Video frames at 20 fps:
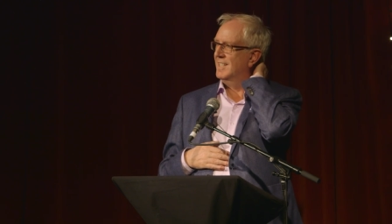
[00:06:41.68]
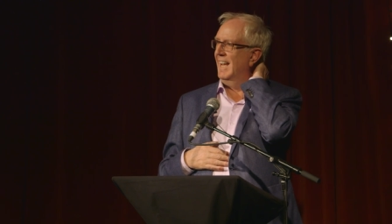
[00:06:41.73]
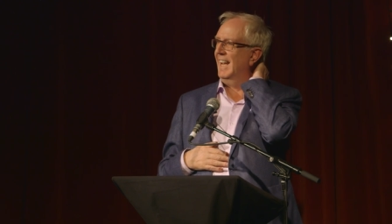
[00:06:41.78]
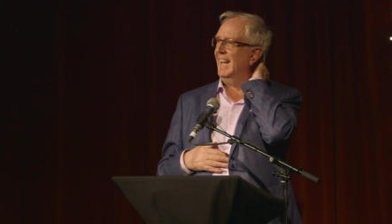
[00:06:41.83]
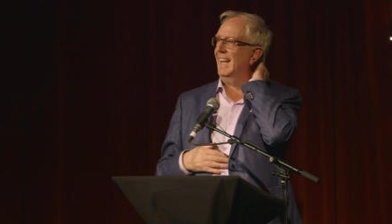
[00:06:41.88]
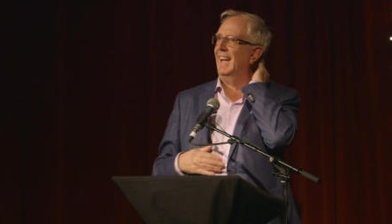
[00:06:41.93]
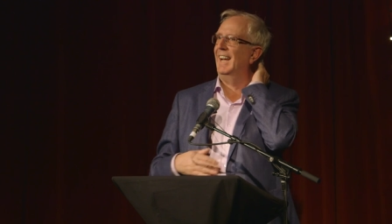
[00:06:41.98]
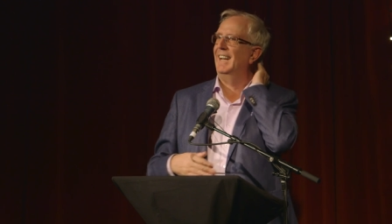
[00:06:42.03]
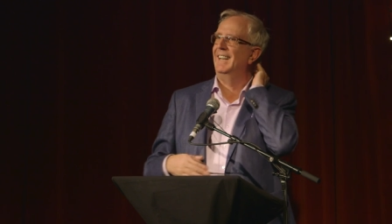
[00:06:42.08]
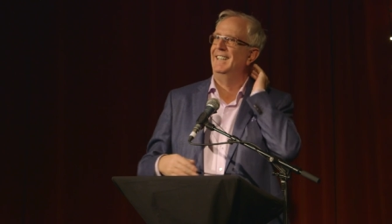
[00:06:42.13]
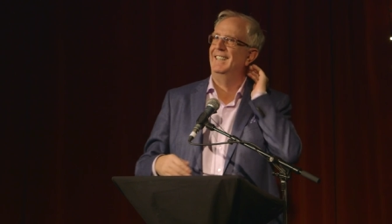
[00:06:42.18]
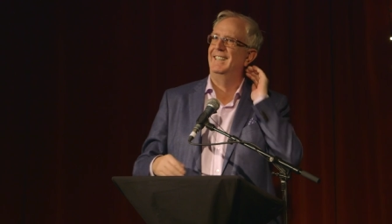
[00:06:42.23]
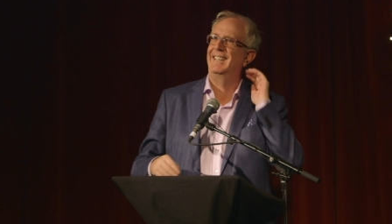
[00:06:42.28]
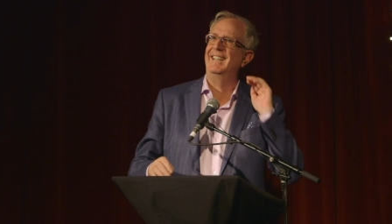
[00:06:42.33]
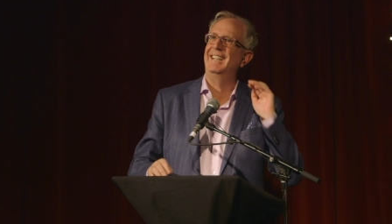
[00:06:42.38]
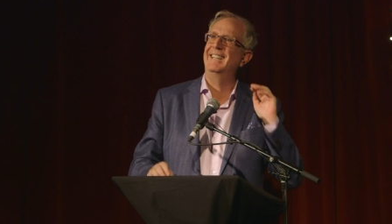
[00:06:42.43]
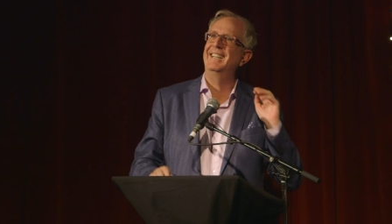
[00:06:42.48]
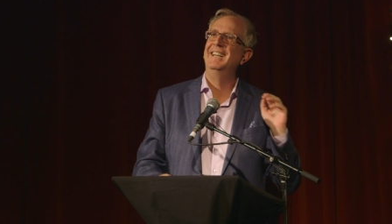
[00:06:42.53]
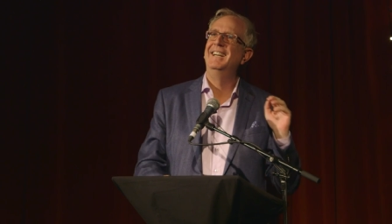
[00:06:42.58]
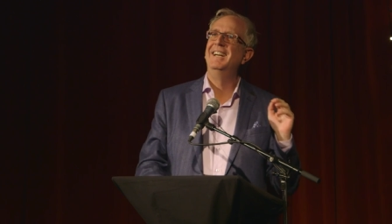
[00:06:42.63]
say
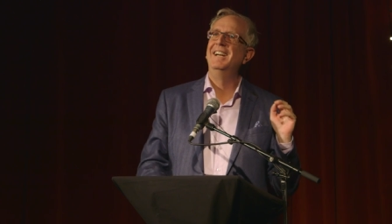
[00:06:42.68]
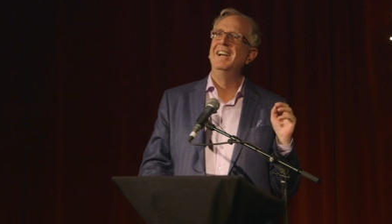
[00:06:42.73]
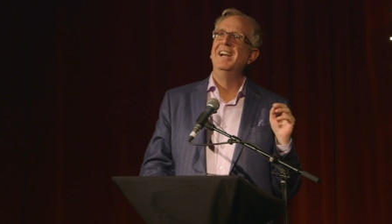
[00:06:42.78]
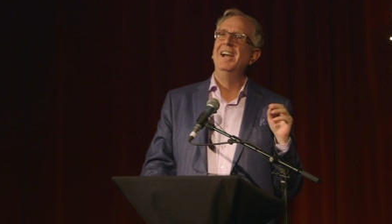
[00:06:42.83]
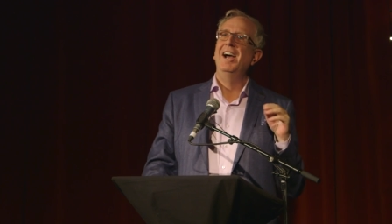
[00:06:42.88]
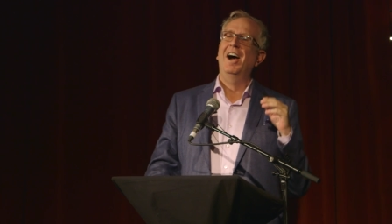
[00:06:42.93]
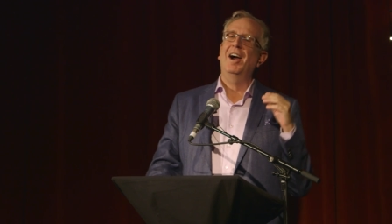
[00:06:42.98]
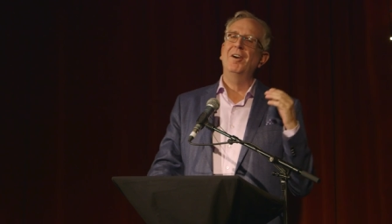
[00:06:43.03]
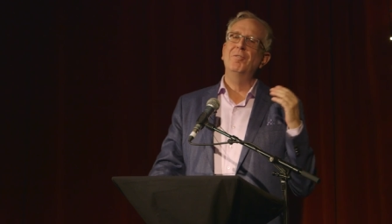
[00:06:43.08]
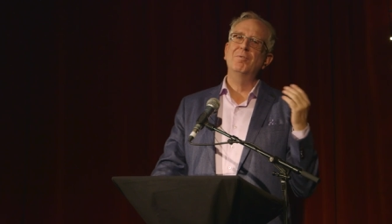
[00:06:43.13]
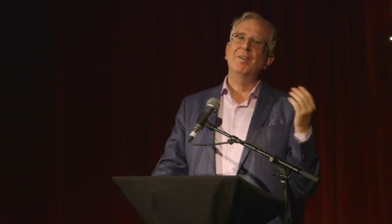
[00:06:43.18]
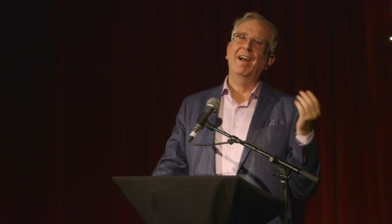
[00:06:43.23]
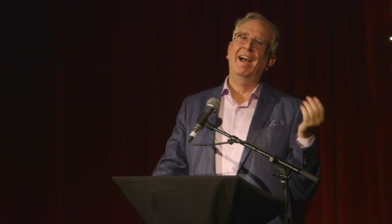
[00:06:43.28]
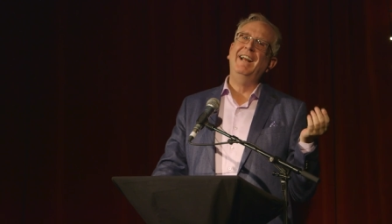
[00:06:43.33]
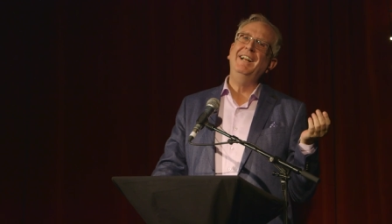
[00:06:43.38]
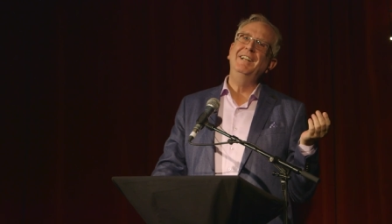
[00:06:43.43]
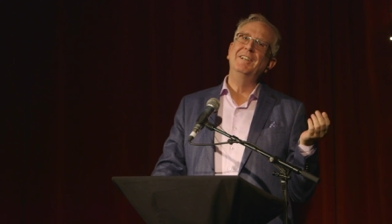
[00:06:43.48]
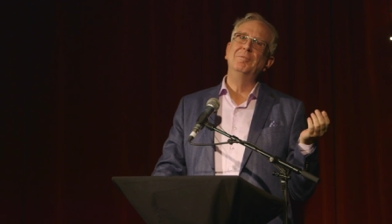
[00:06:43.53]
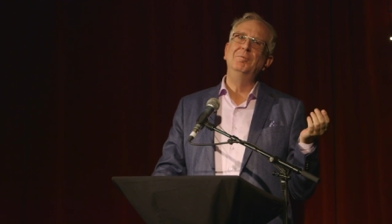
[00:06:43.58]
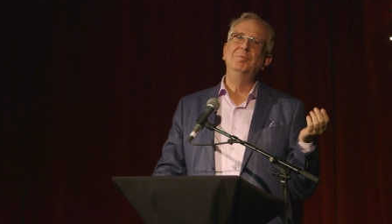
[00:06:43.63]
anything. I
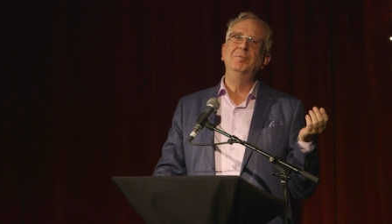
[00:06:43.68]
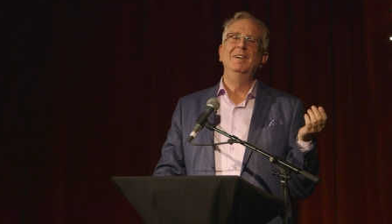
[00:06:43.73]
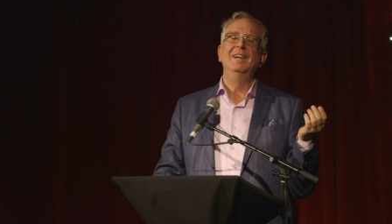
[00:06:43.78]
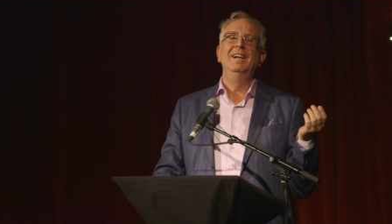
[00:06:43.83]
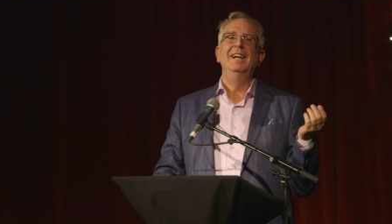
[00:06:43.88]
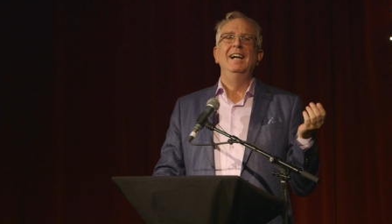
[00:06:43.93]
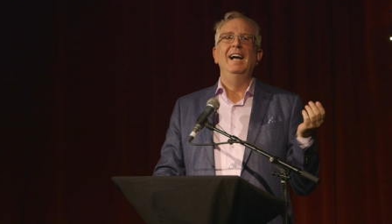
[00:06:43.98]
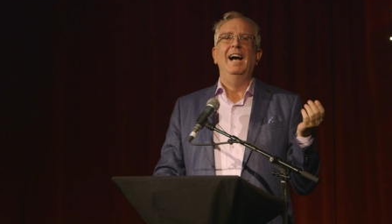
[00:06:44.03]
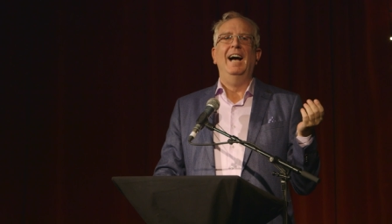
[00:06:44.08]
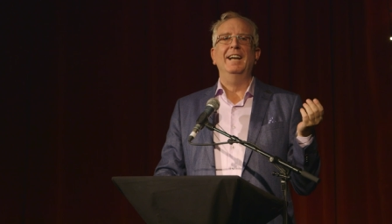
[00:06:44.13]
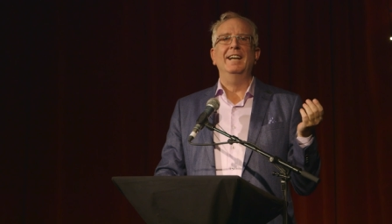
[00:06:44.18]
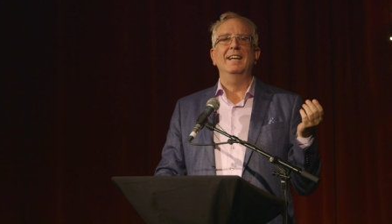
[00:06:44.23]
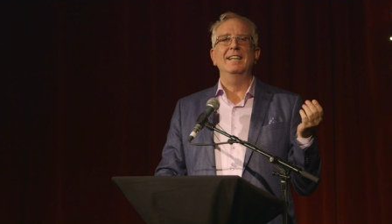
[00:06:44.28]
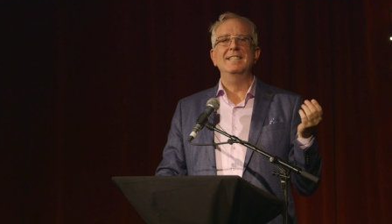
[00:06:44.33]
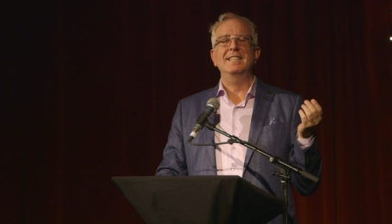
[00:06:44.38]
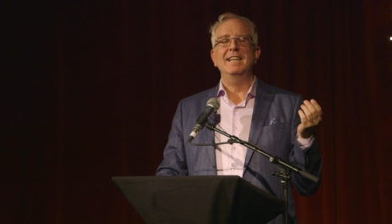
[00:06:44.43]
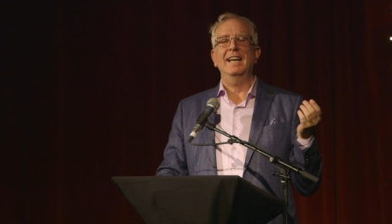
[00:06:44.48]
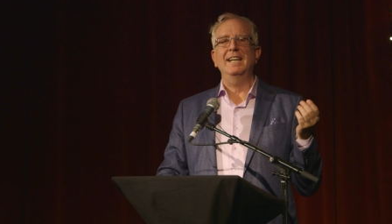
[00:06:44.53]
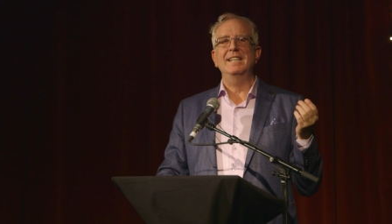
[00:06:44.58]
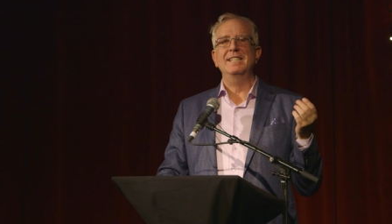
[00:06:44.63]
rang them and I
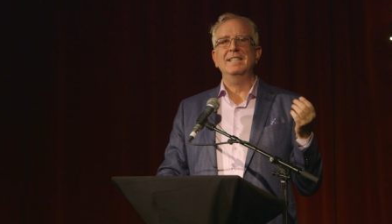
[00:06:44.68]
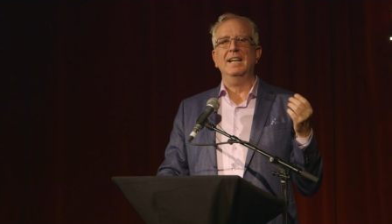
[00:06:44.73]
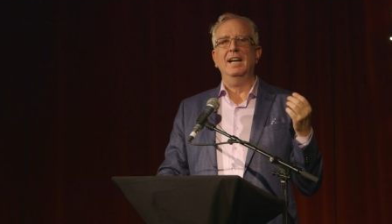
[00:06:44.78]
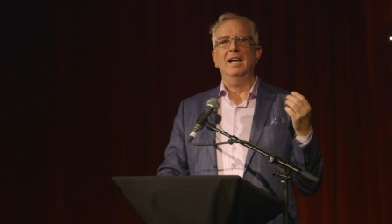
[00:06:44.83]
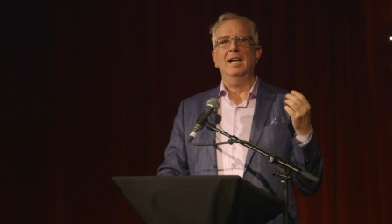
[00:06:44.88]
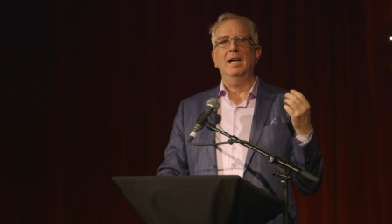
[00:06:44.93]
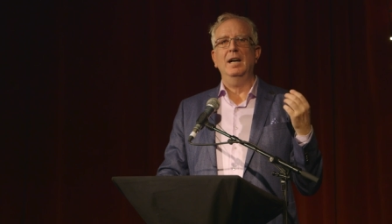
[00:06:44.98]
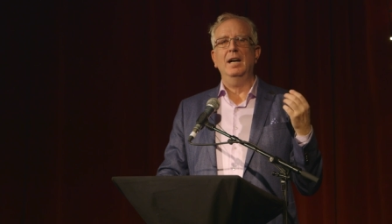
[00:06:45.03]
said,